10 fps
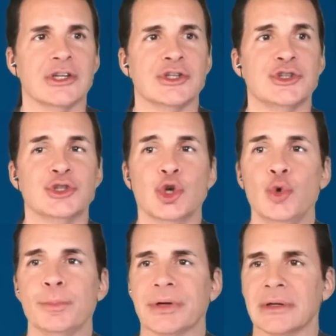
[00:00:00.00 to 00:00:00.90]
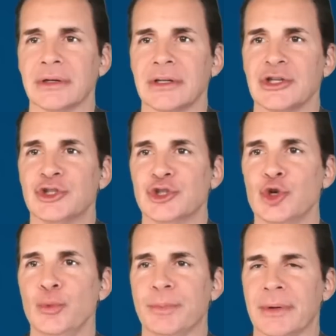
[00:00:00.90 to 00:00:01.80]
Scoop,
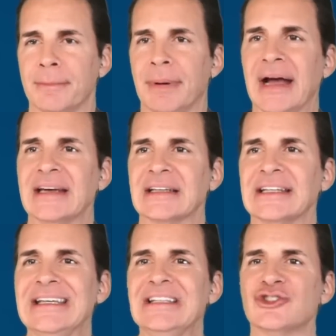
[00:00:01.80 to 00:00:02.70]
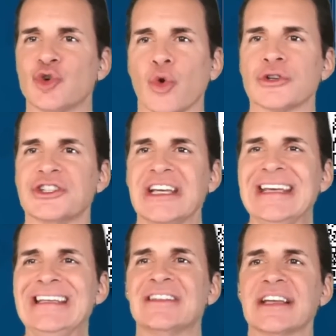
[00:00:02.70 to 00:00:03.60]
scoop. Biden leans towards
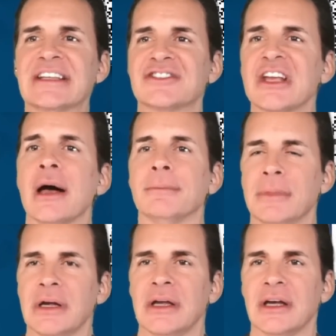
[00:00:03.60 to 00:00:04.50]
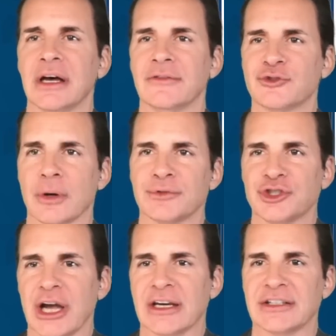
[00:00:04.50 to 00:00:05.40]
easing some of Trump's
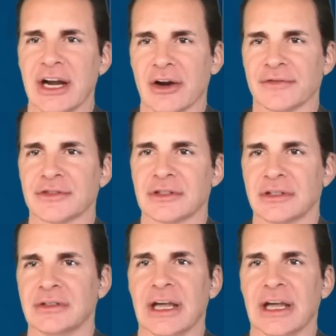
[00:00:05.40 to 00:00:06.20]
China tariffs.